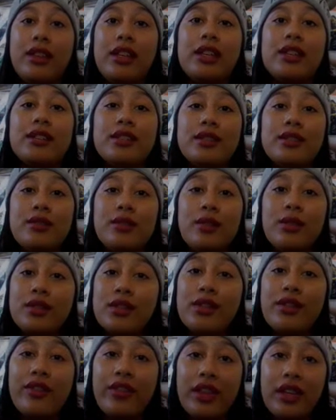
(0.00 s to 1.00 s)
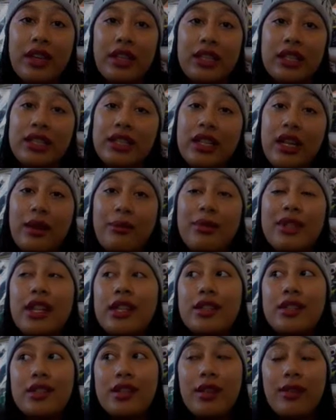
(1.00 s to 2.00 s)
He's also very determined,
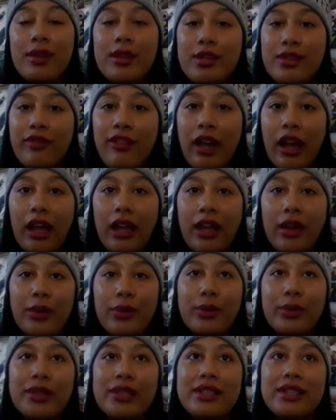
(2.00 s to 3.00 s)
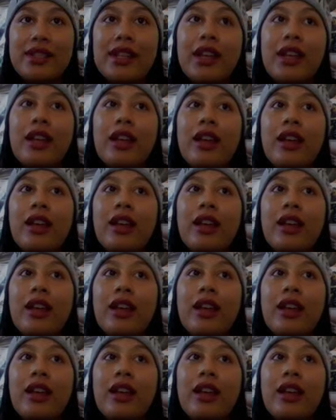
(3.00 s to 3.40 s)
and so is Vale, who is